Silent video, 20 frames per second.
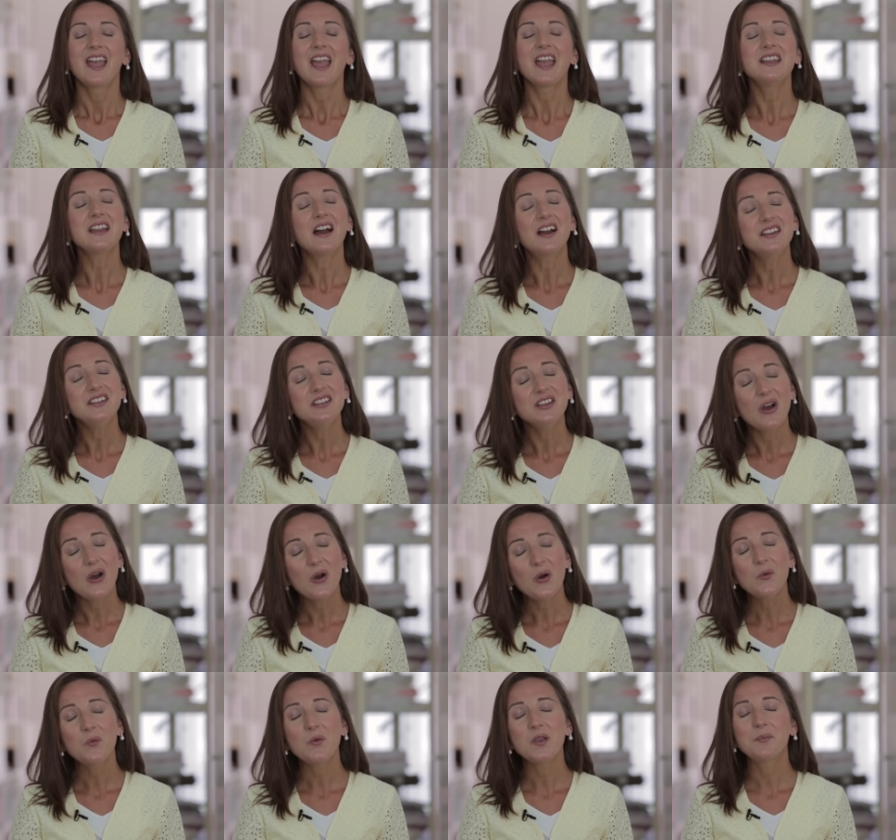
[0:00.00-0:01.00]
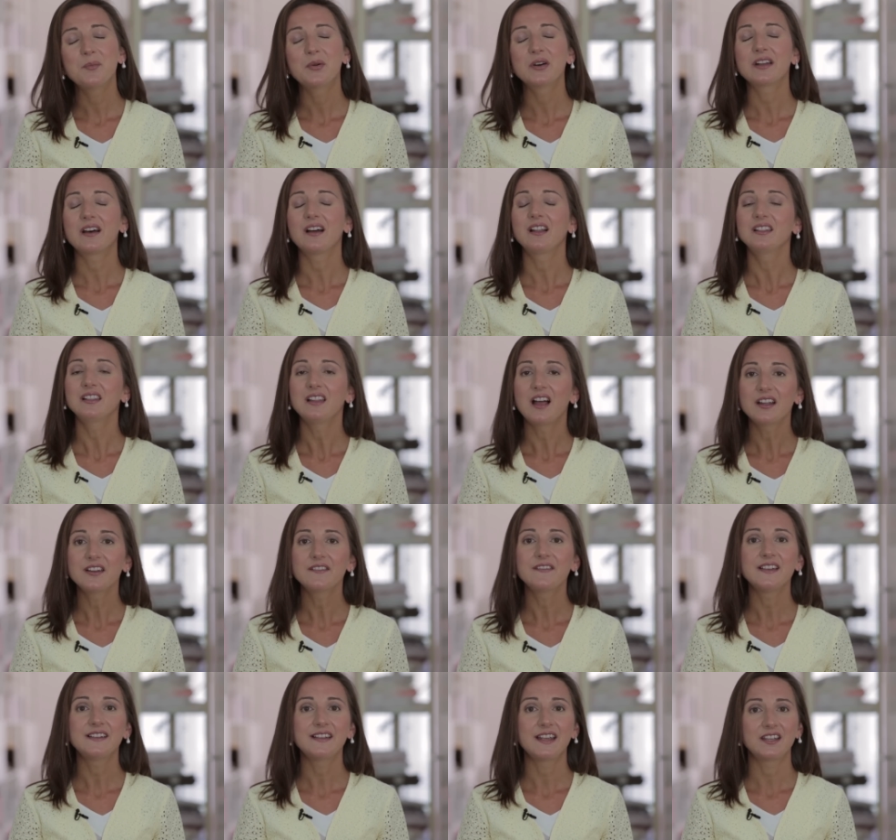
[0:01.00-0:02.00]
And I know we put a lot
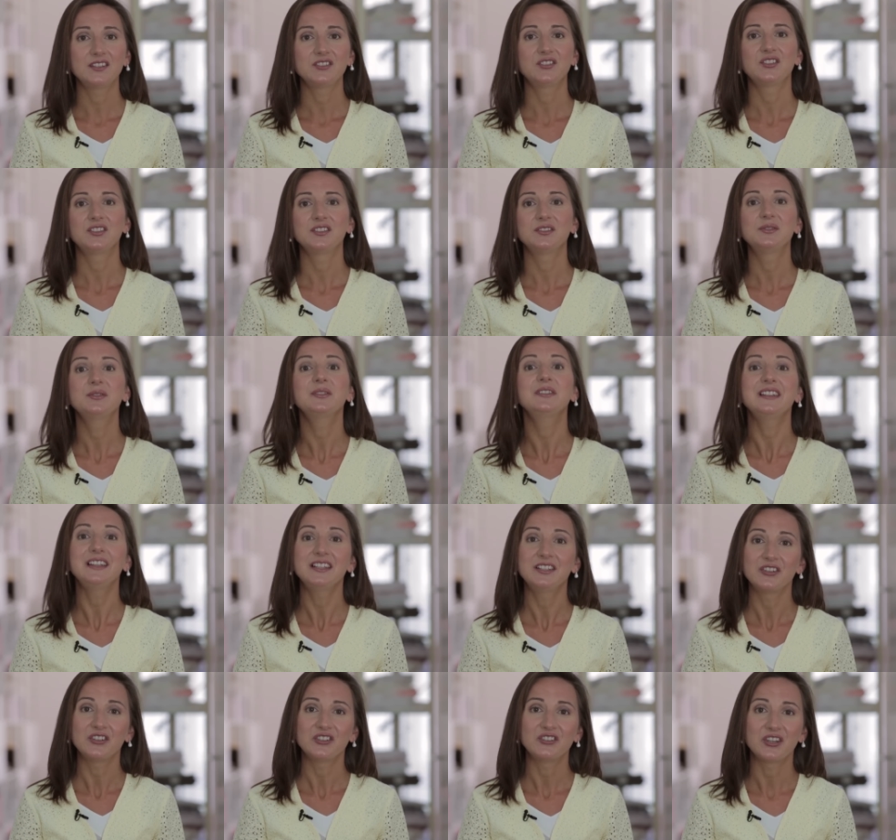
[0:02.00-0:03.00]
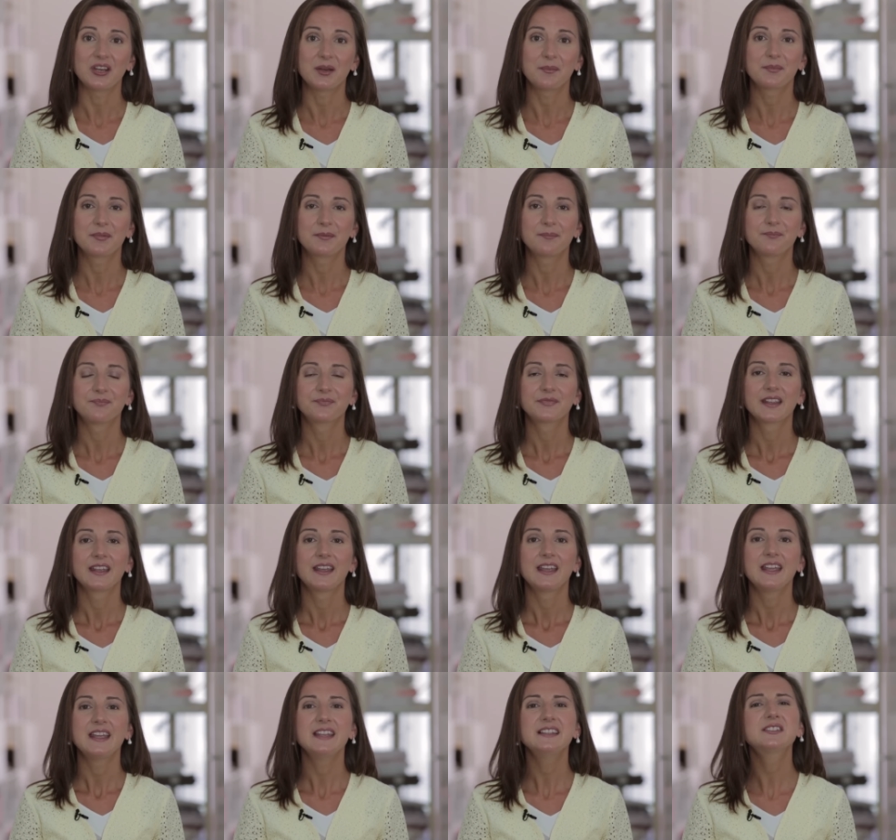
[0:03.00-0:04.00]
of attention to leadership.
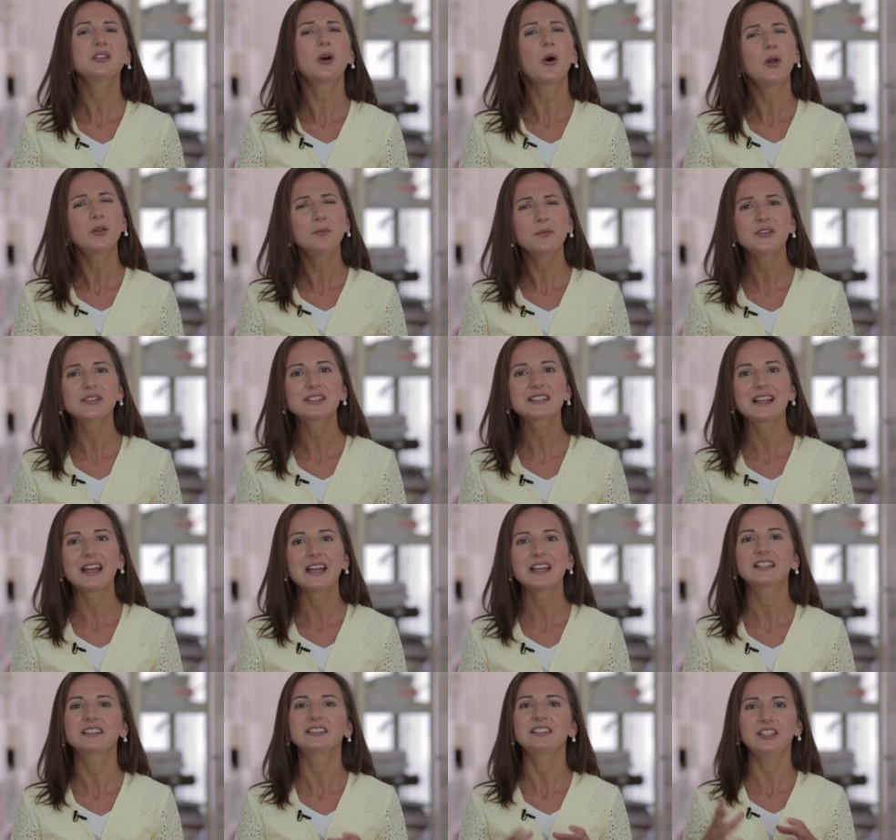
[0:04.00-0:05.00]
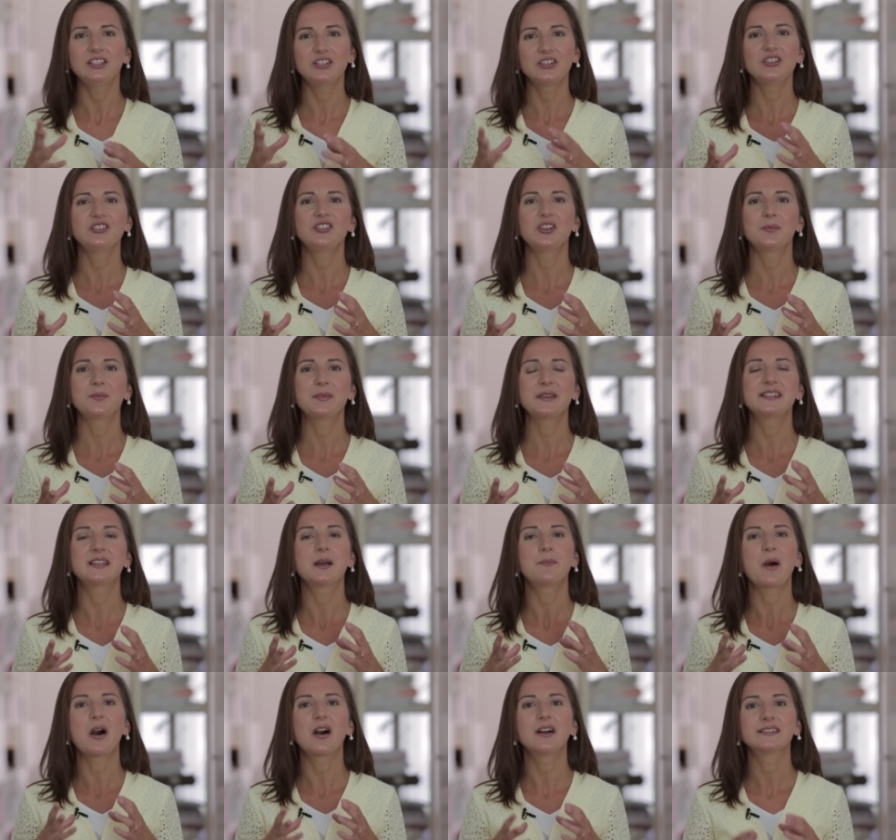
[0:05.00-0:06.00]
It's almost like leadership is
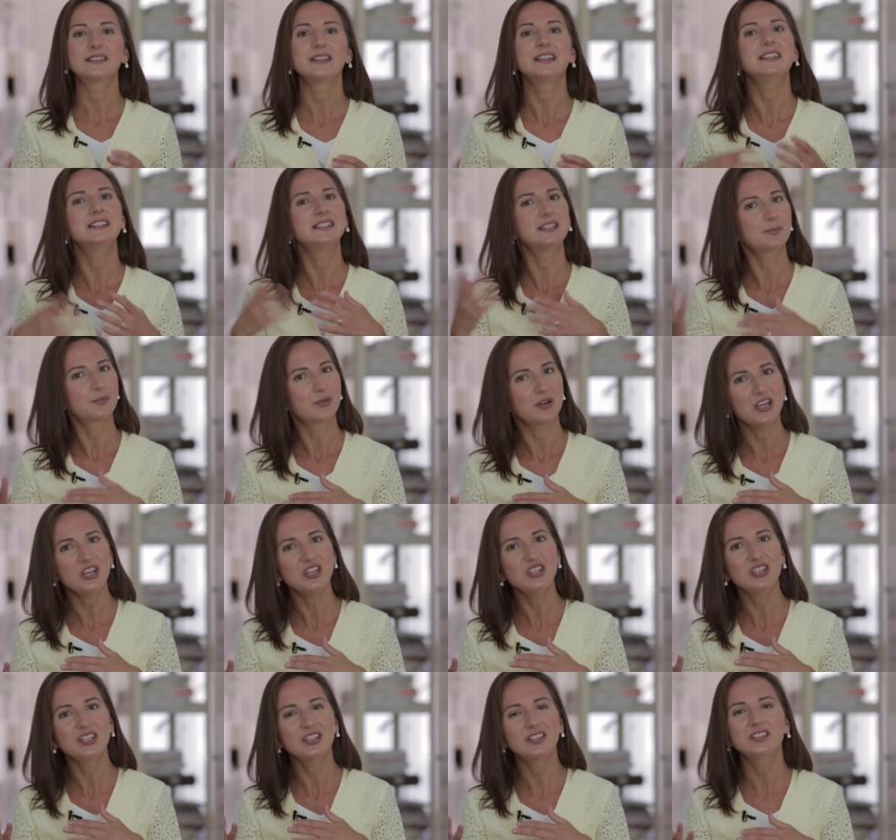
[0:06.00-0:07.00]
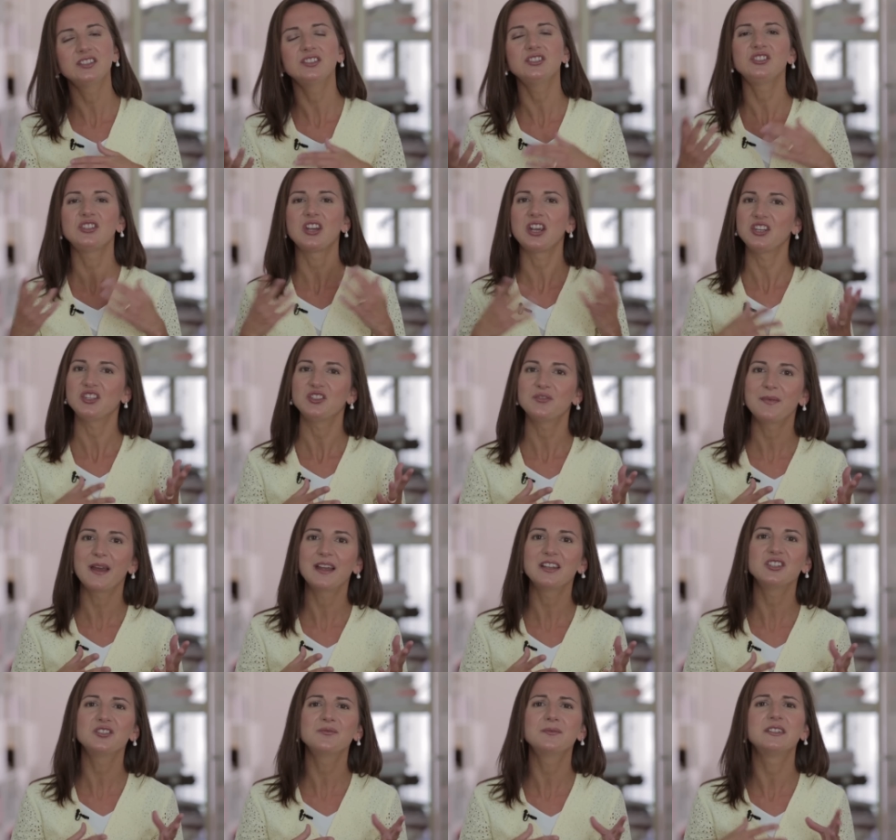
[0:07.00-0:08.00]
about inspiration, change
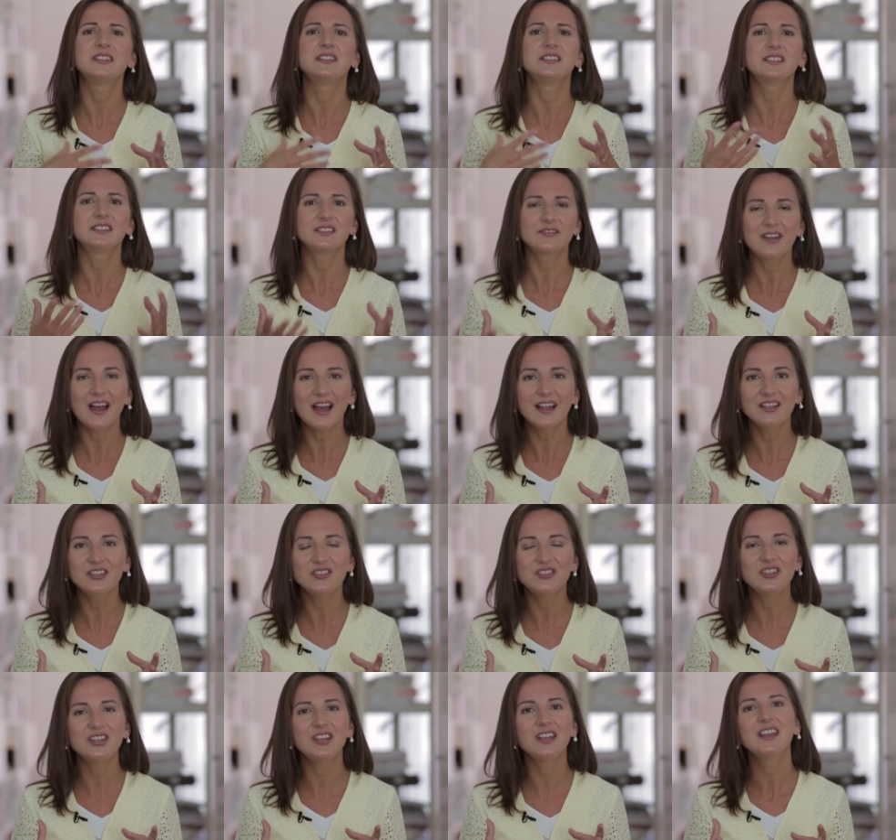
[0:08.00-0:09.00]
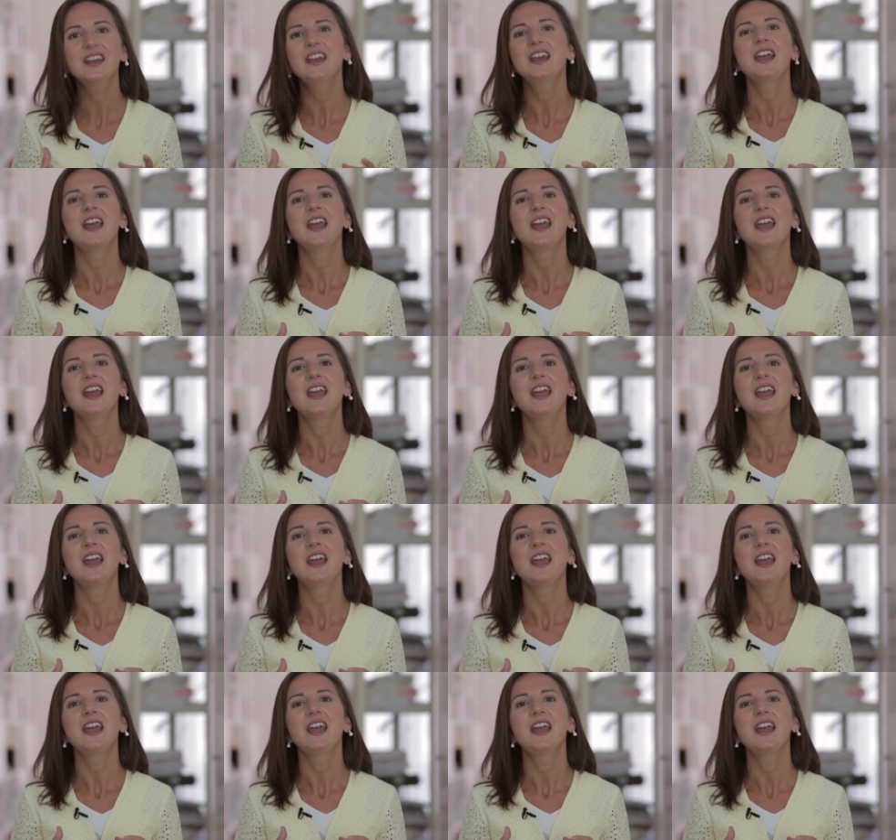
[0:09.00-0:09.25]
management and strategy,